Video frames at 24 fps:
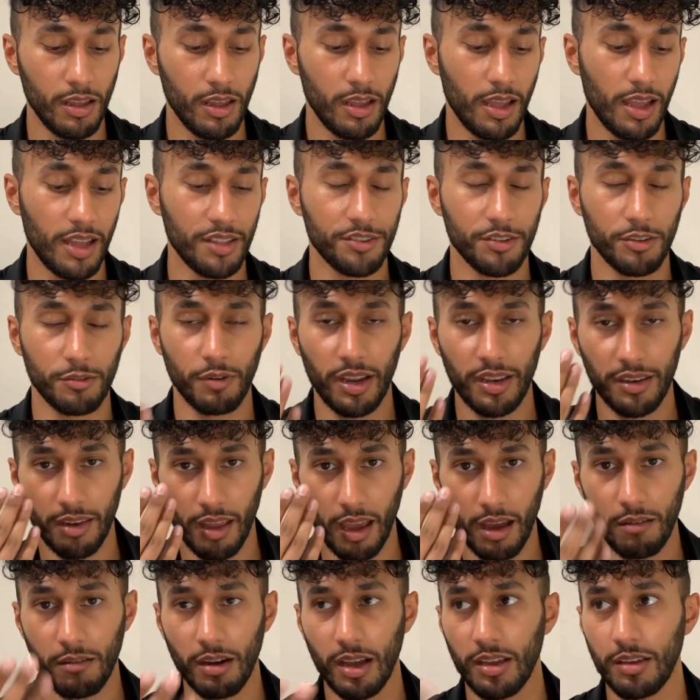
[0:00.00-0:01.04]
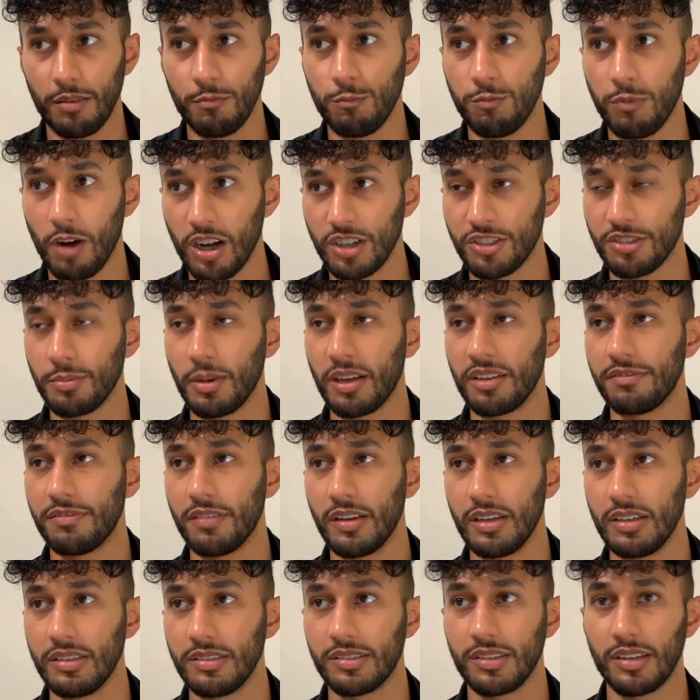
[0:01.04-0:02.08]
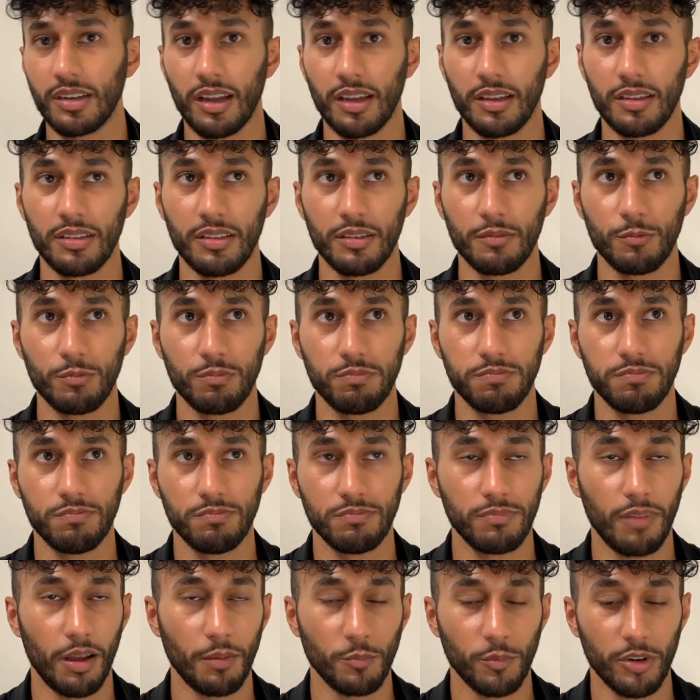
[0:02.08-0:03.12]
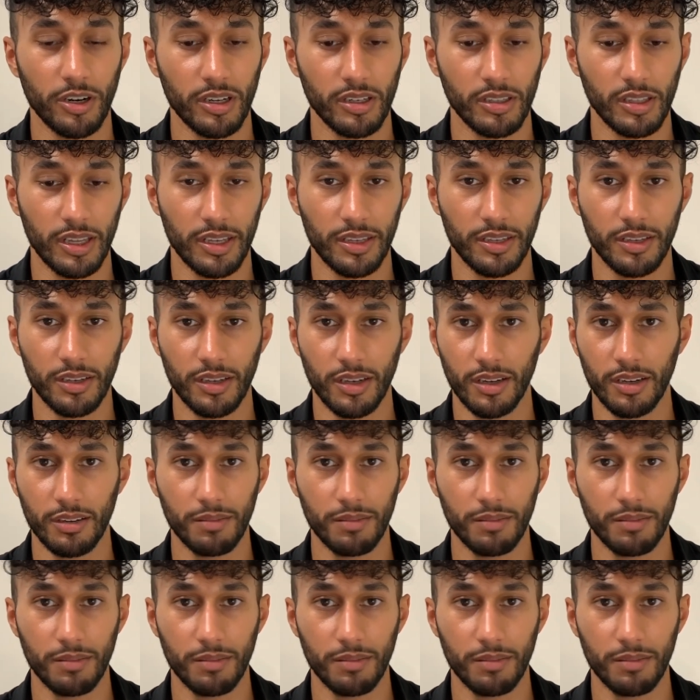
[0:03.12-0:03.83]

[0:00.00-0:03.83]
And so right now I washed my face and I'm wearing like